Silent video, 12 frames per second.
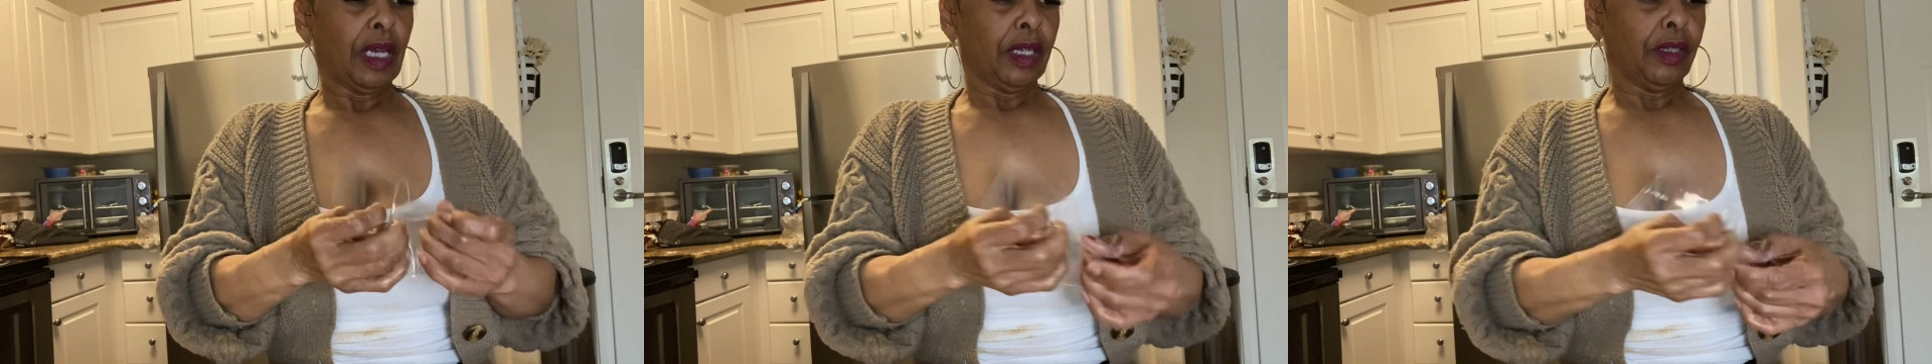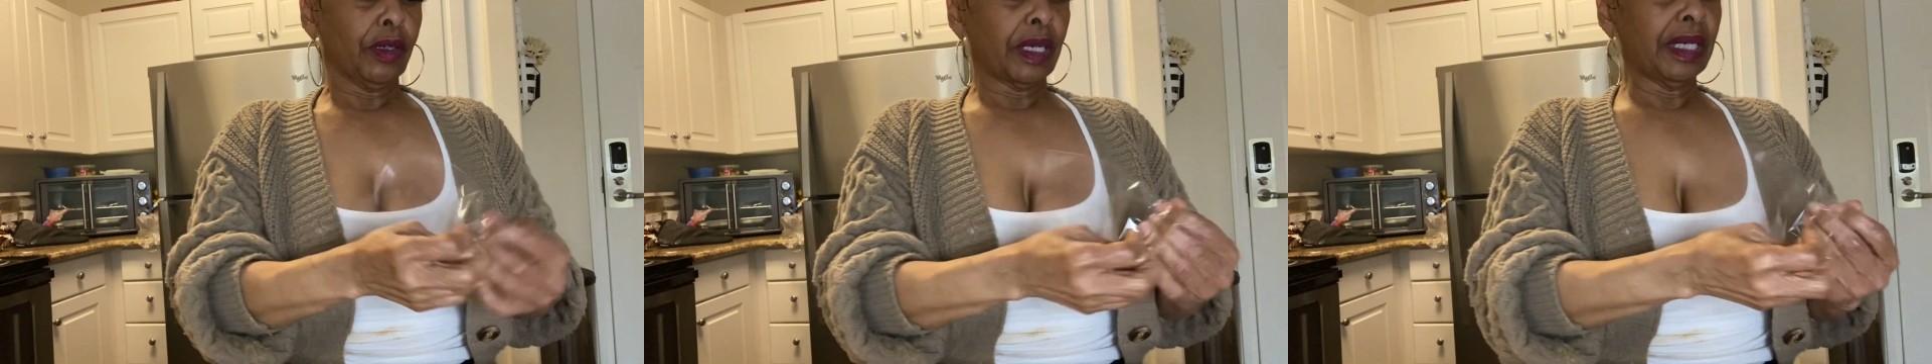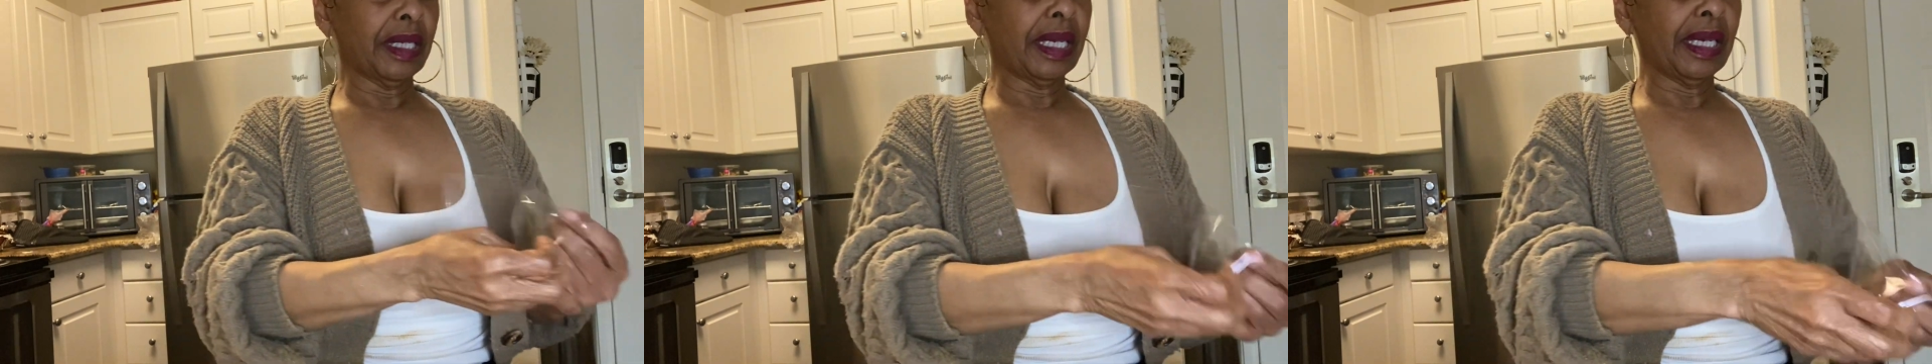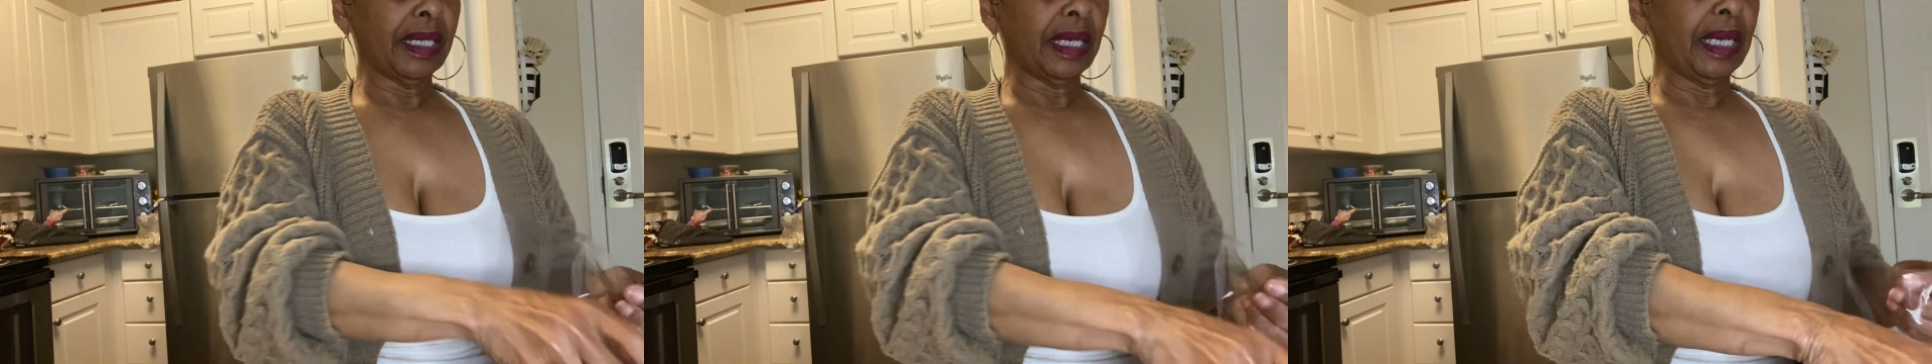You can
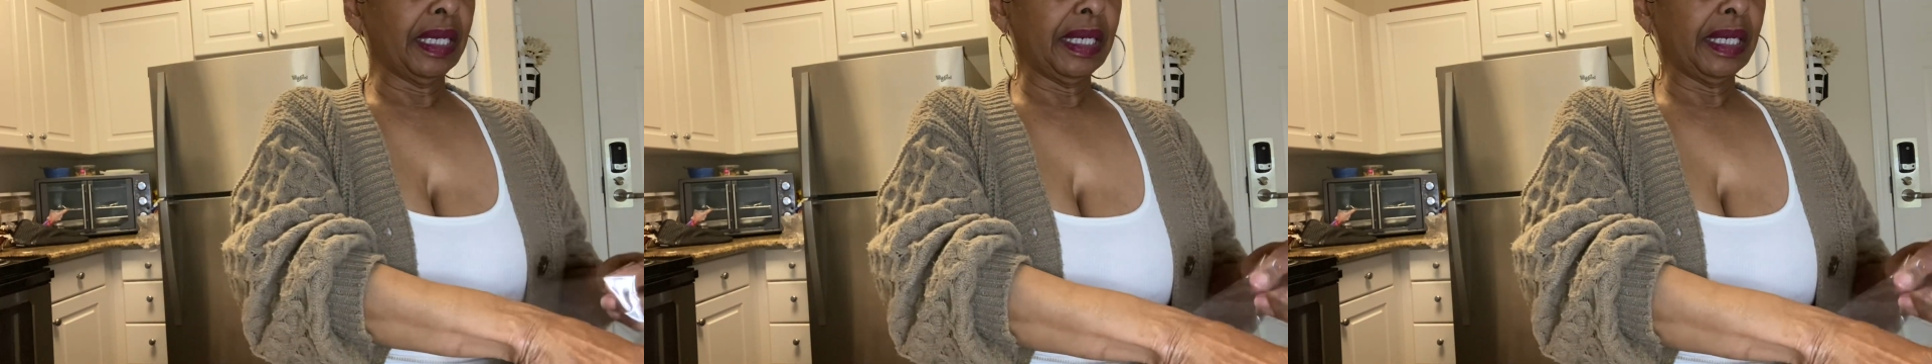get any